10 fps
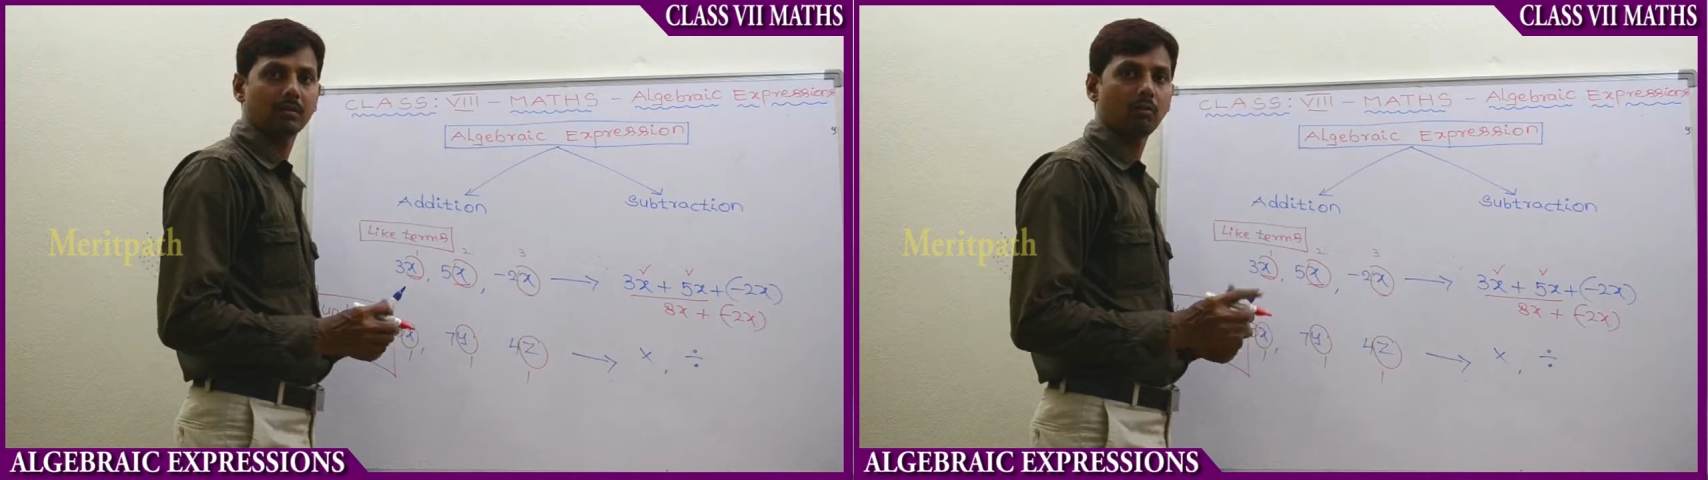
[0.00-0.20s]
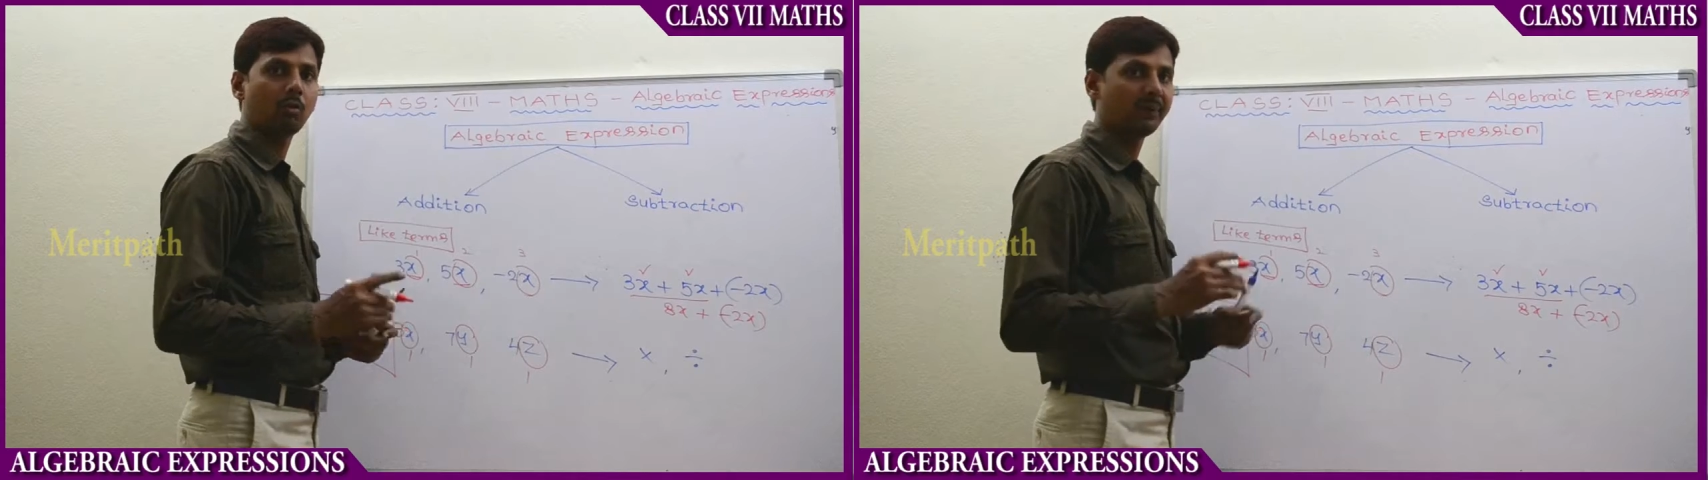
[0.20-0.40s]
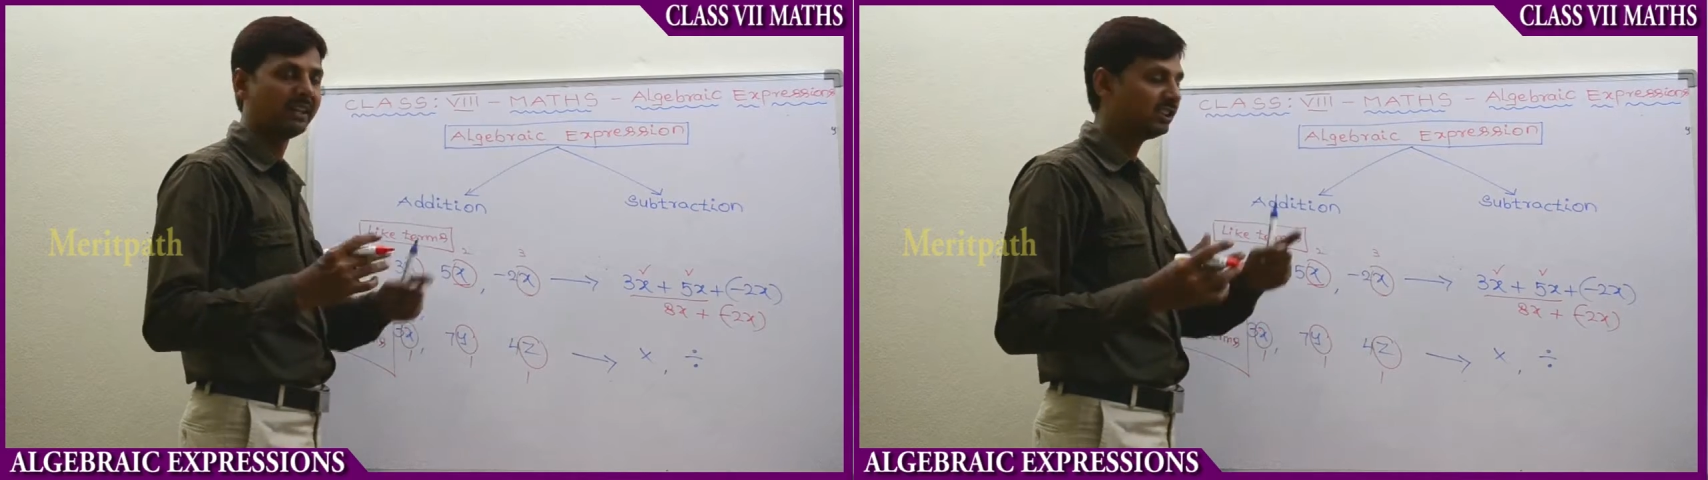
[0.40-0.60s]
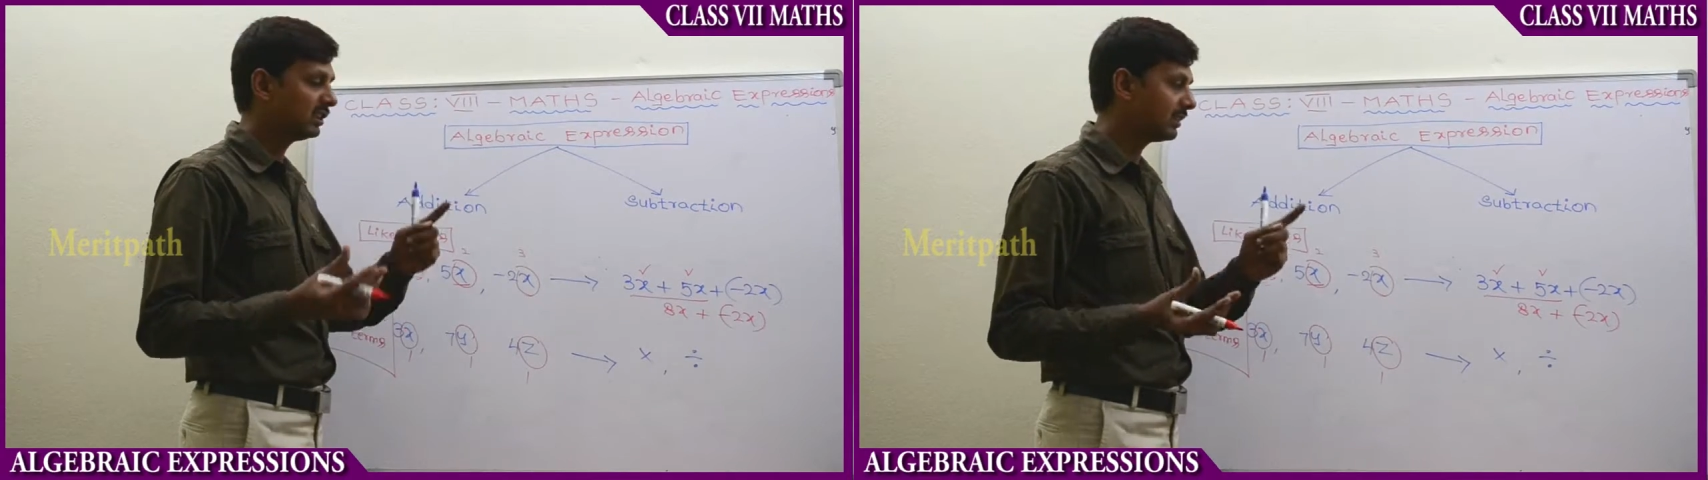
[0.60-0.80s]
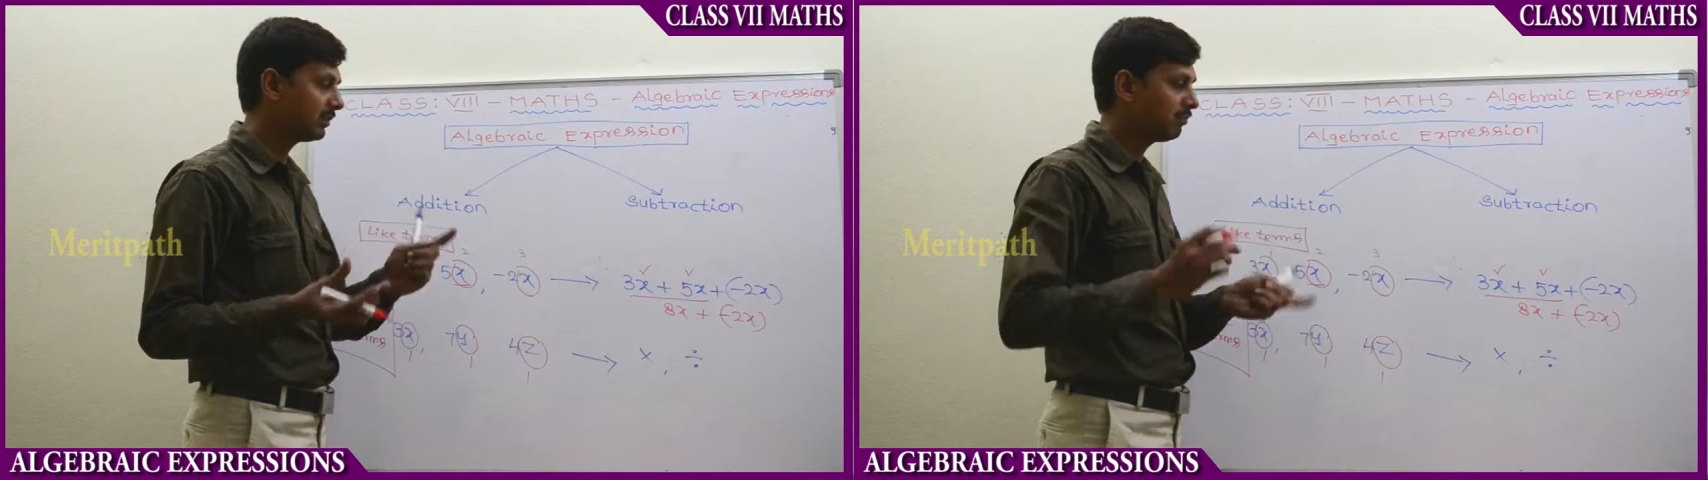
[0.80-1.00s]

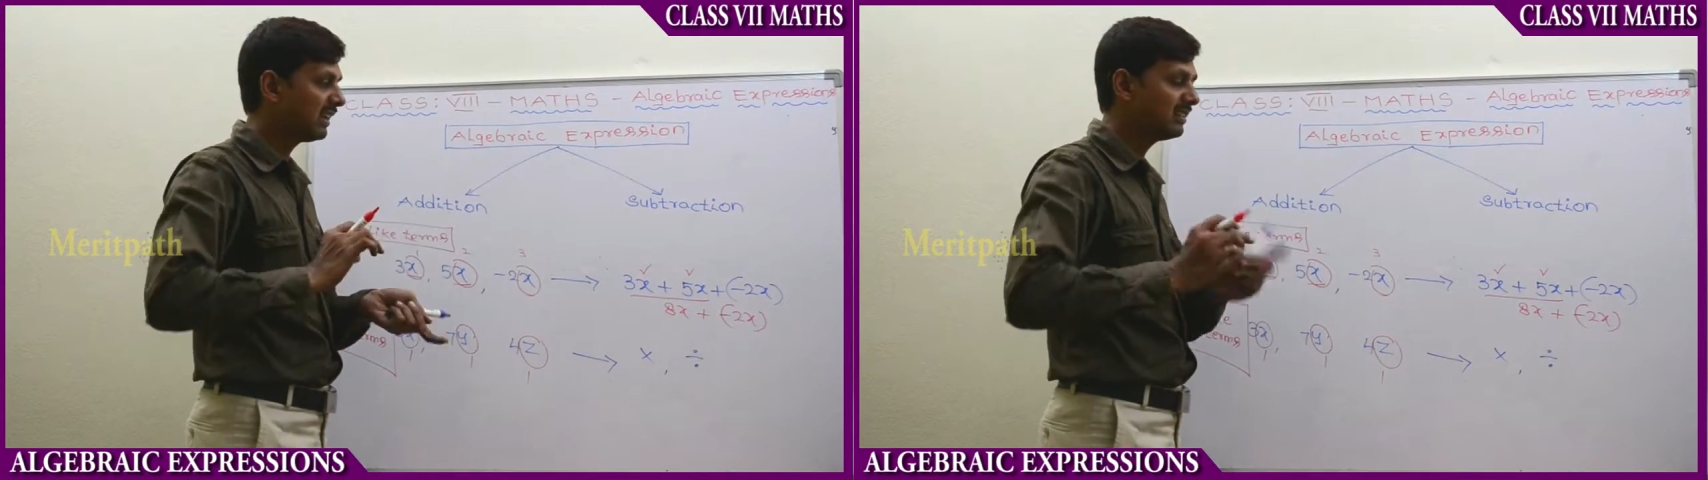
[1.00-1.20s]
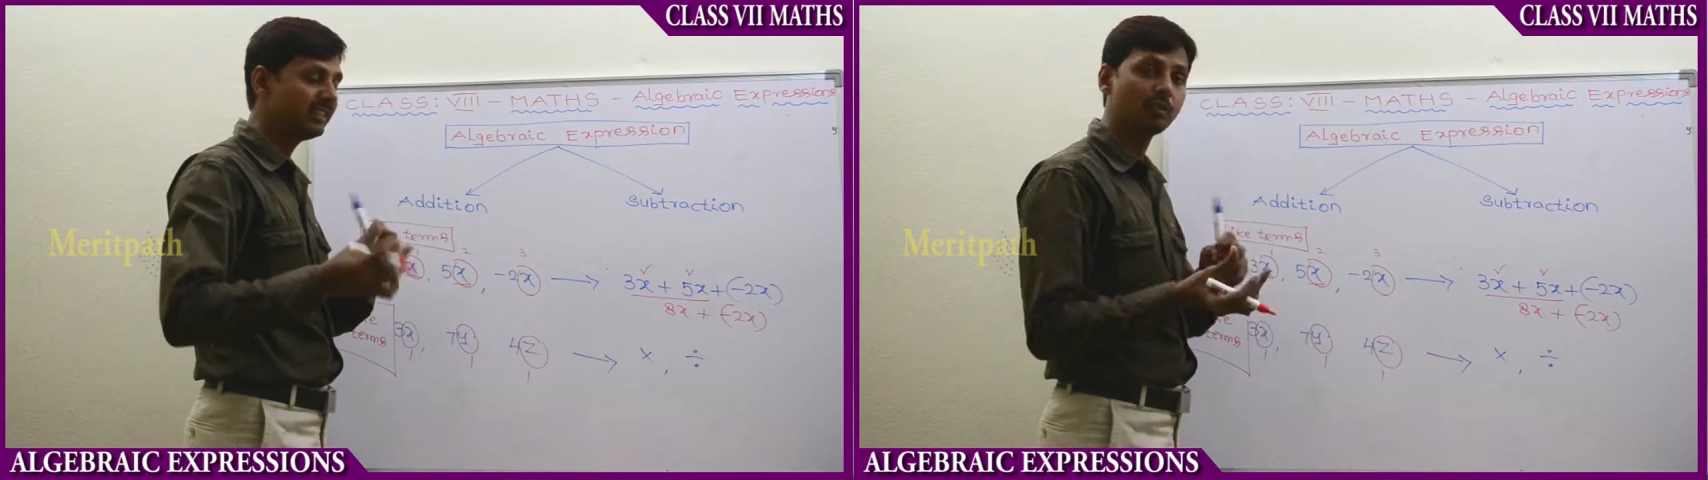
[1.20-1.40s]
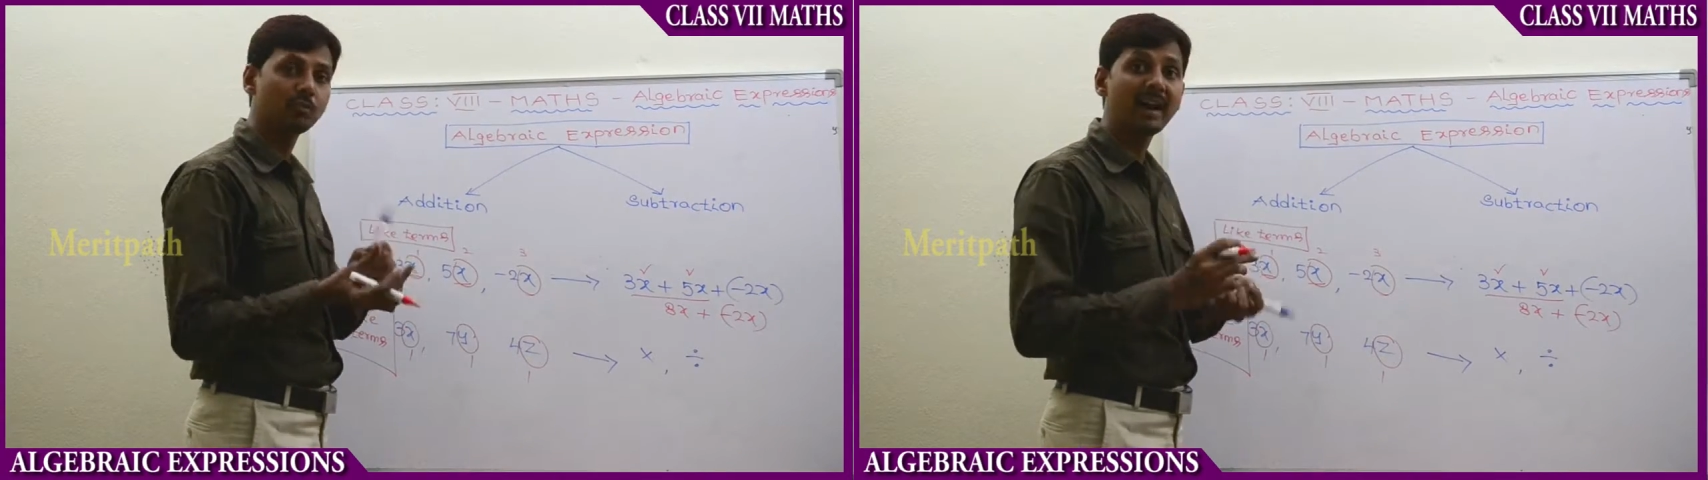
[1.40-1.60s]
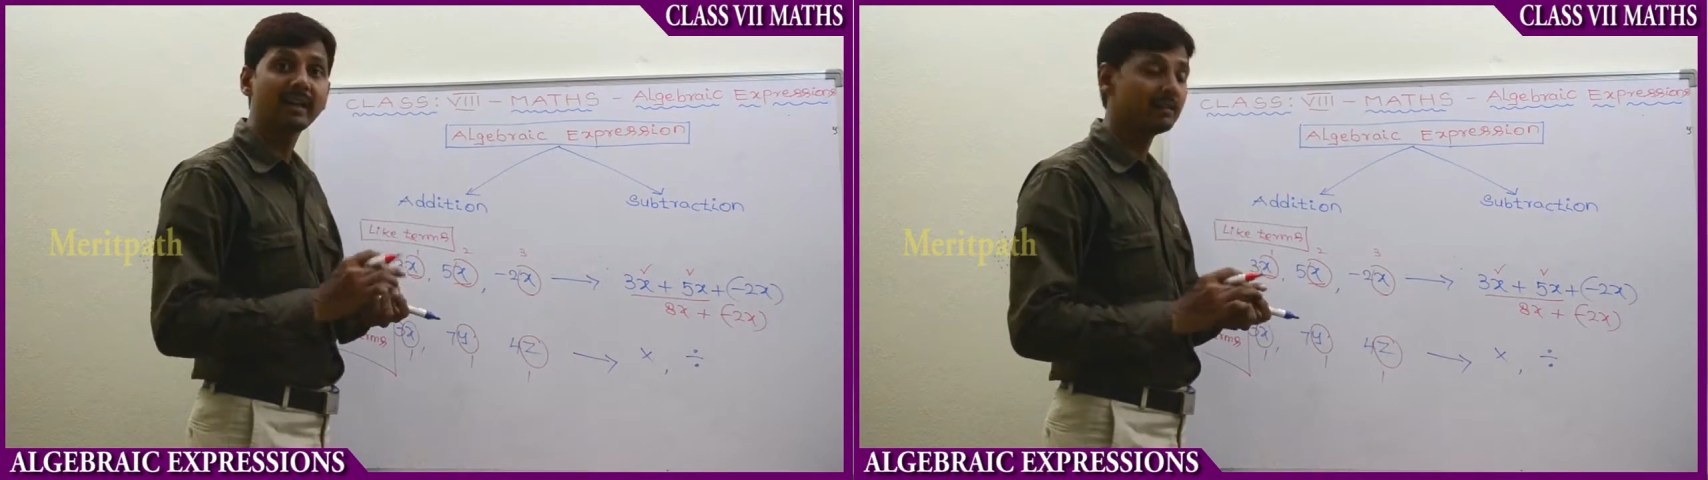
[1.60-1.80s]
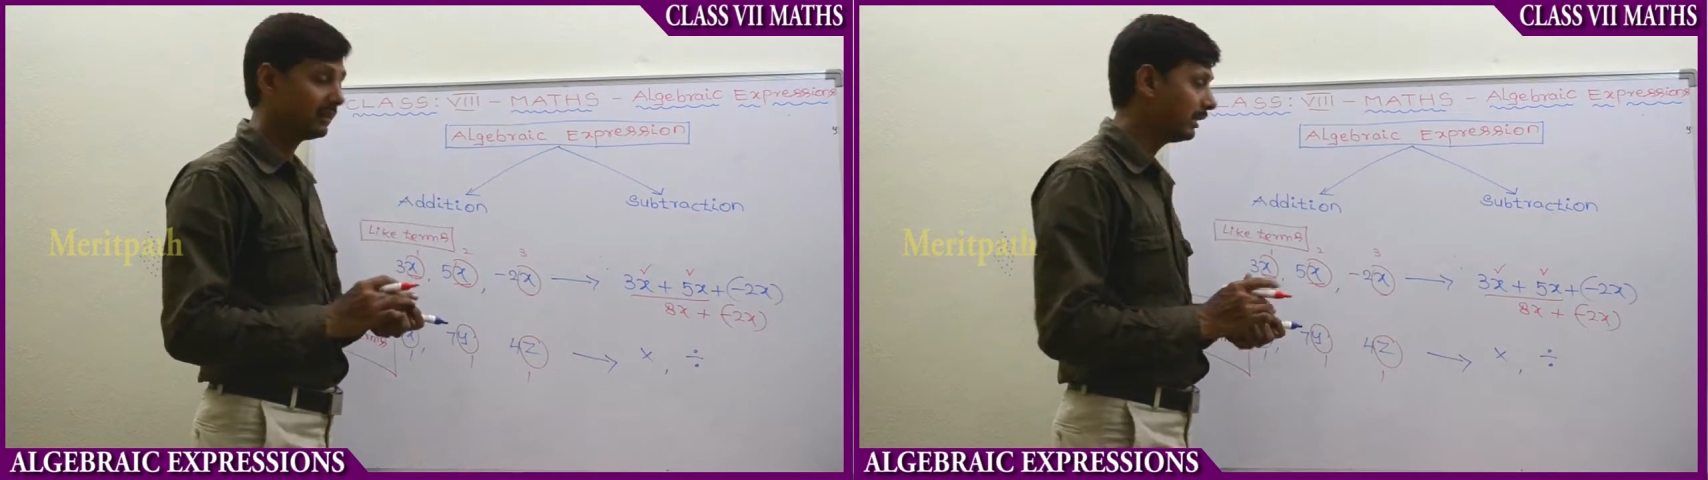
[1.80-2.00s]
operations, plus into
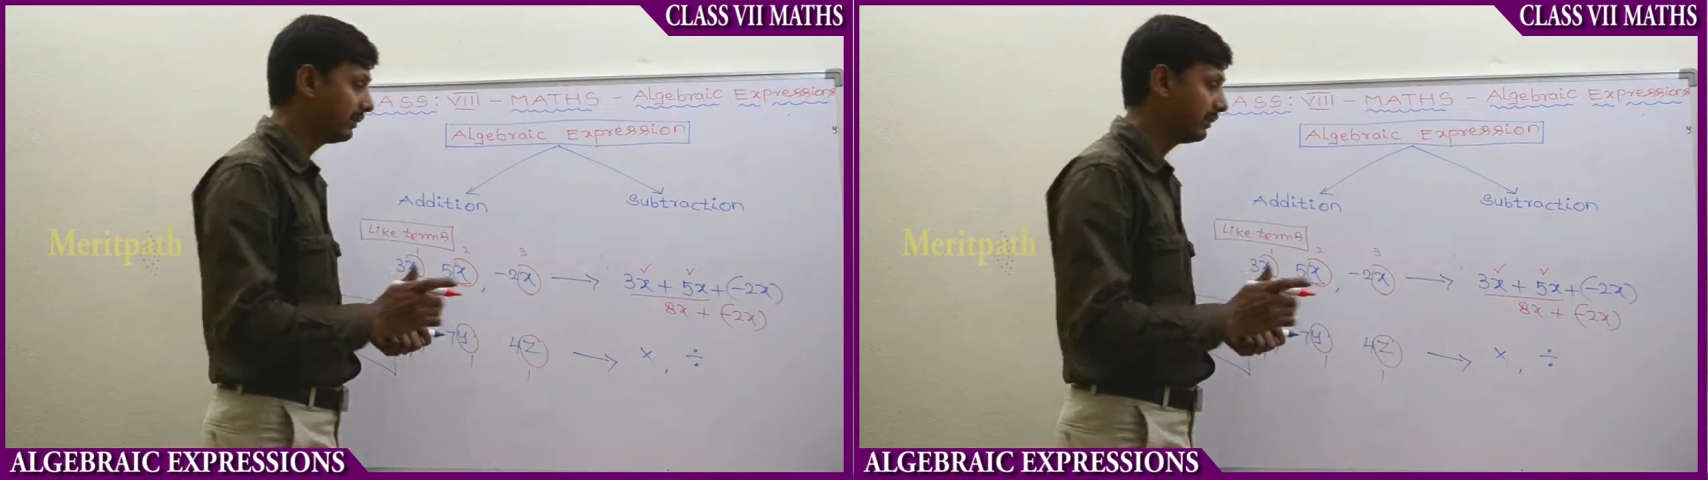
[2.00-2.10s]
minus, it